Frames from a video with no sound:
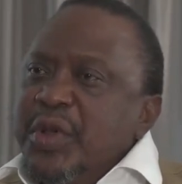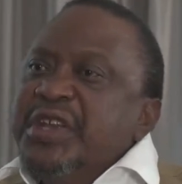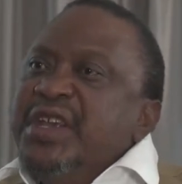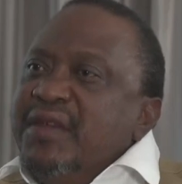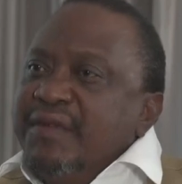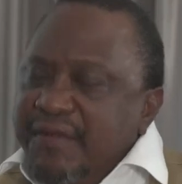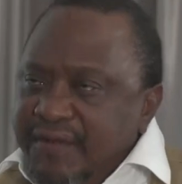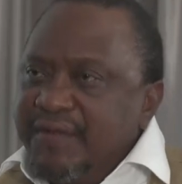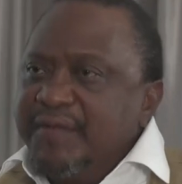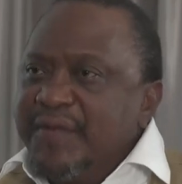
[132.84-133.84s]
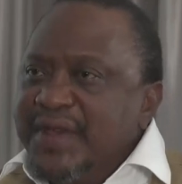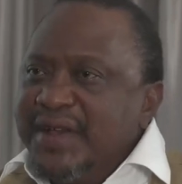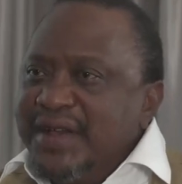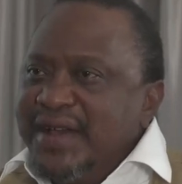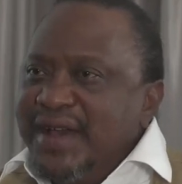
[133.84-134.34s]
give
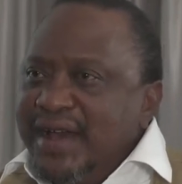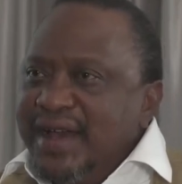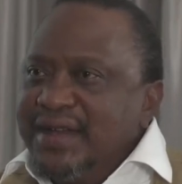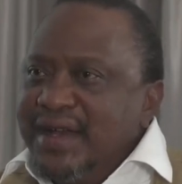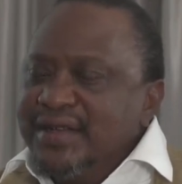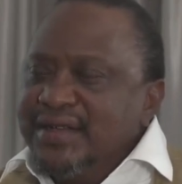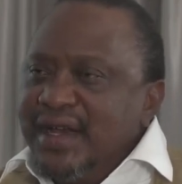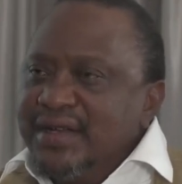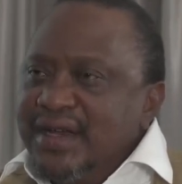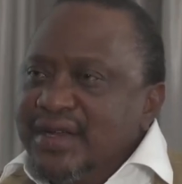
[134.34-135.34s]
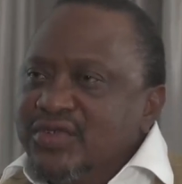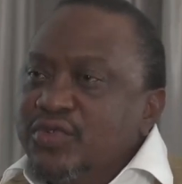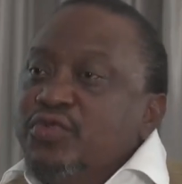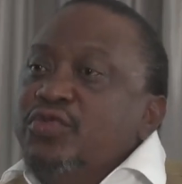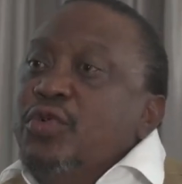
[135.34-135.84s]
and
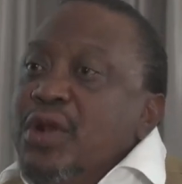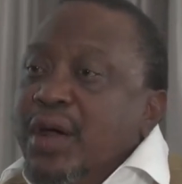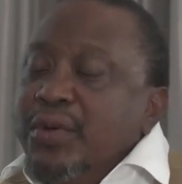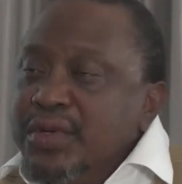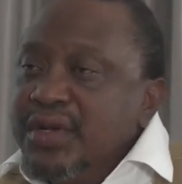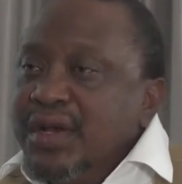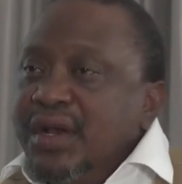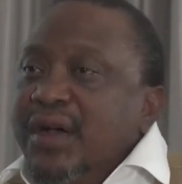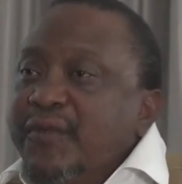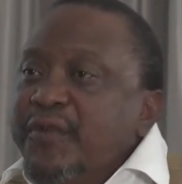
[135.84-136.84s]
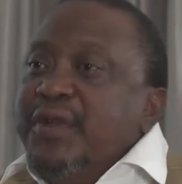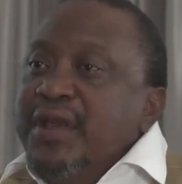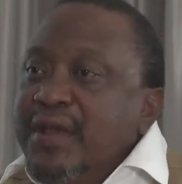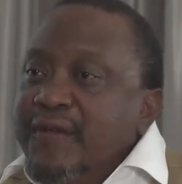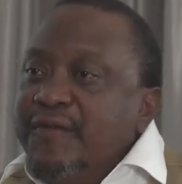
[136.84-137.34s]
to roll out a
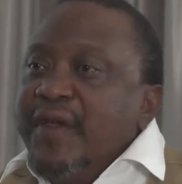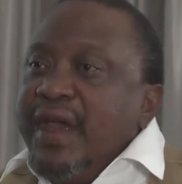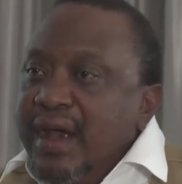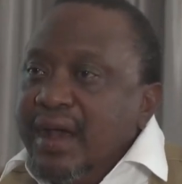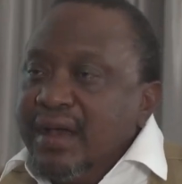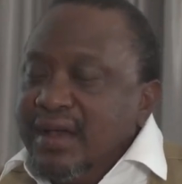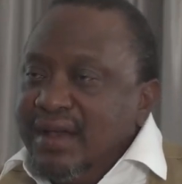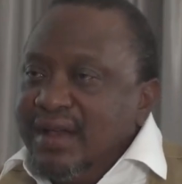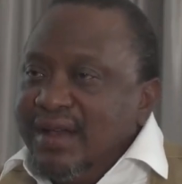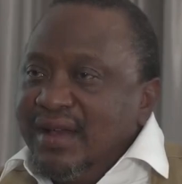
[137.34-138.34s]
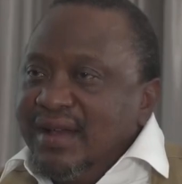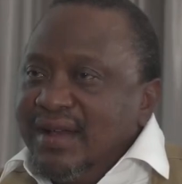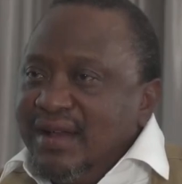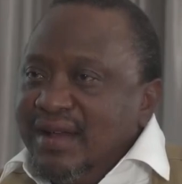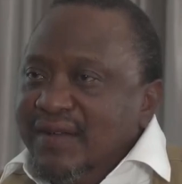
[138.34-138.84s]
free, fair,
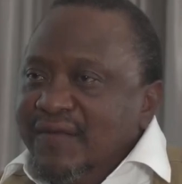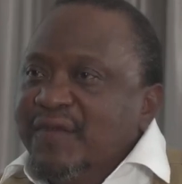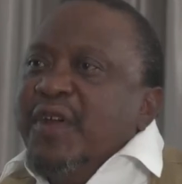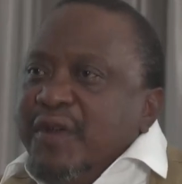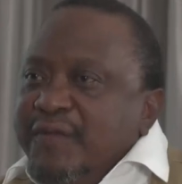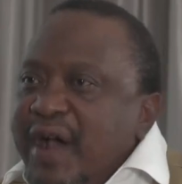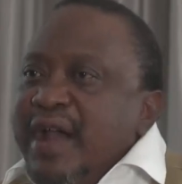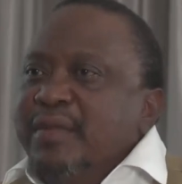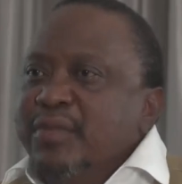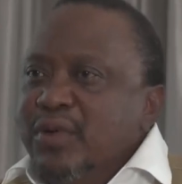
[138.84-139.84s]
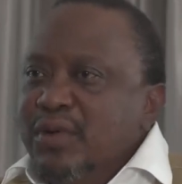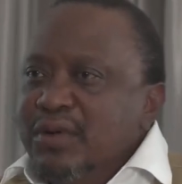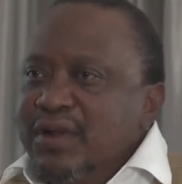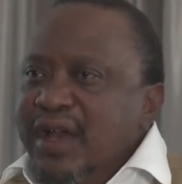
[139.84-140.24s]
verifiable